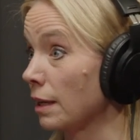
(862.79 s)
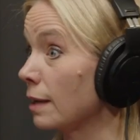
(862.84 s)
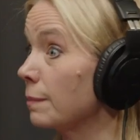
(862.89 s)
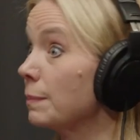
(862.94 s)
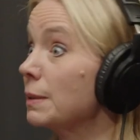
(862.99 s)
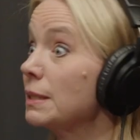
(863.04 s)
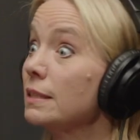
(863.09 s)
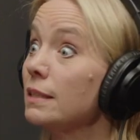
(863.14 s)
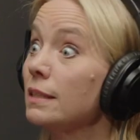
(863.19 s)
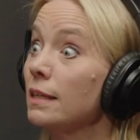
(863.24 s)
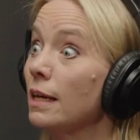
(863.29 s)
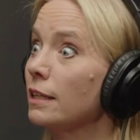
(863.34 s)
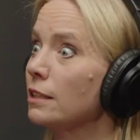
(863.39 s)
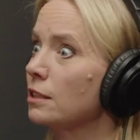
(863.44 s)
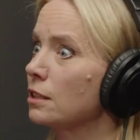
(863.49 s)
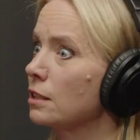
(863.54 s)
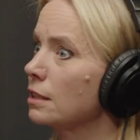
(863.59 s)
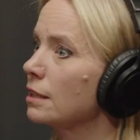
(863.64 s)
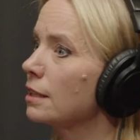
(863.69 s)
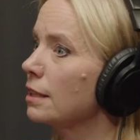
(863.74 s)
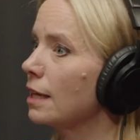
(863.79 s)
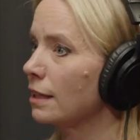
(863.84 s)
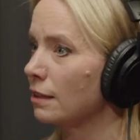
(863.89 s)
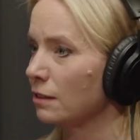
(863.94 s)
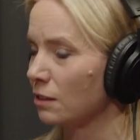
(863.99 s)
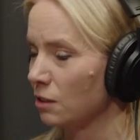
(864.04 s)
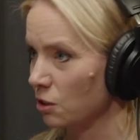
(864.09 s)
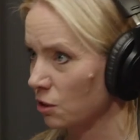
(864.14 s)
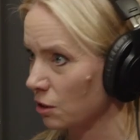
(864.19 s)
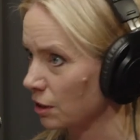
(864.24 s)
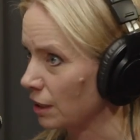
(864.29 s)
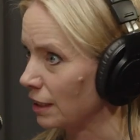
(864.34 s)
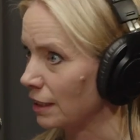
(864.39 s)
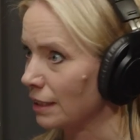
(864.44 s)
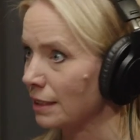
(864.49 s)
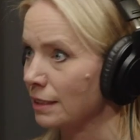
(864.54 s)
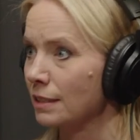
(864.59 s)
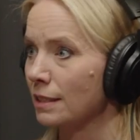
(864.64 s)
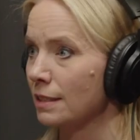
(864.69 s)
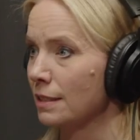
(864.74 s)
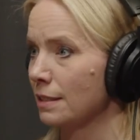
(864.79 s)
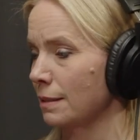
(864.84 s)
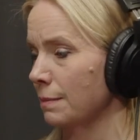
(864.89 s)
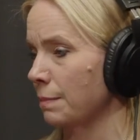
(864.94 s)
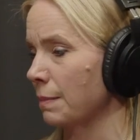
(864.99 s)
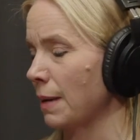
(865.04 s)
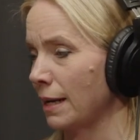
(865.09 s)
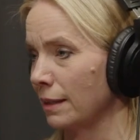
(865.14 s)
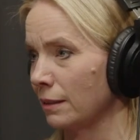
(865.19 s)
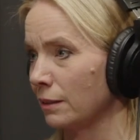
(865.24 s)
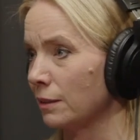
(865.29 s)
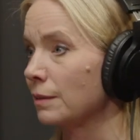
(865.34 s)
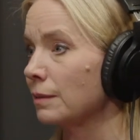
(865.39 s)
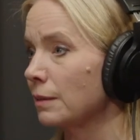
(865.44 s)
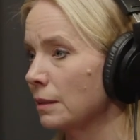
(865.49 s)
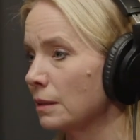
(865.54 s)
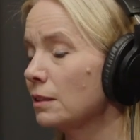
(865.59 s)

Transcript: ABC agency down the street. It doesn't matter.